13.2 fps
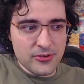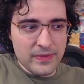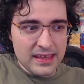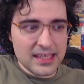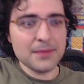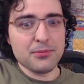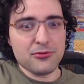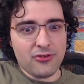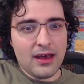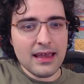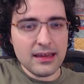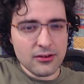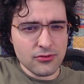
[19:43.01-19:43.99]
They keep
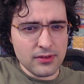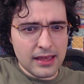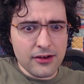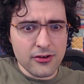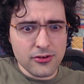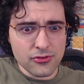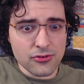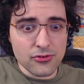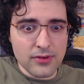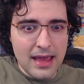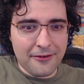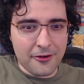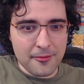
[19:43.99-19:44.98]
trying to get her to do
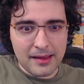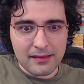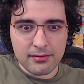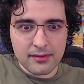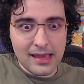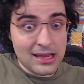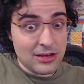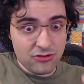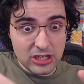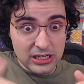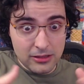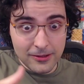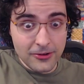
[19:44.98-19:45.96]
necromancy, and she
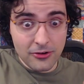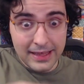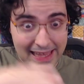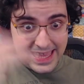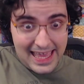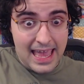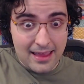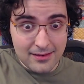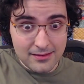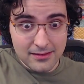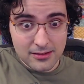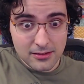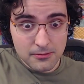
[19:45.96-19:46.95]
clearly
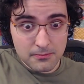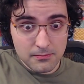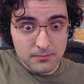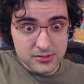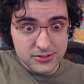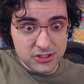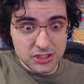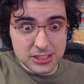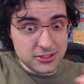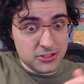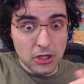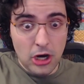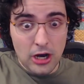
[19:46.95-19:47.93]
can't. She
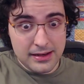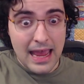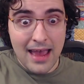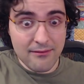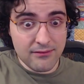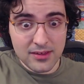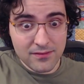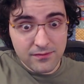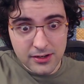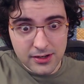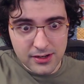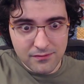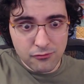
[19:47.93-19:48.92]
does not have the
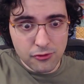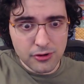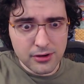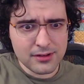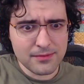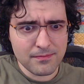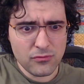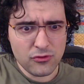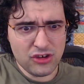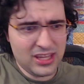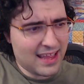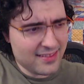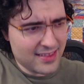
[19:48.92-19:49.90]
affinity for it. She
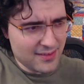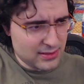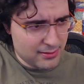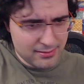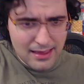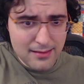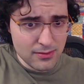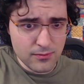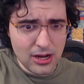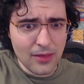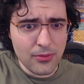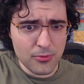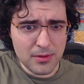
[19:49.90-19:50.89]
can't even sense when
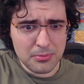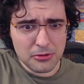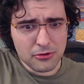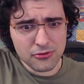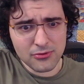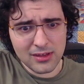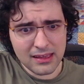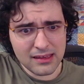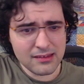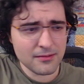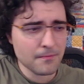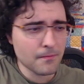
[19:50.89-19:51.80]
other people are doing it.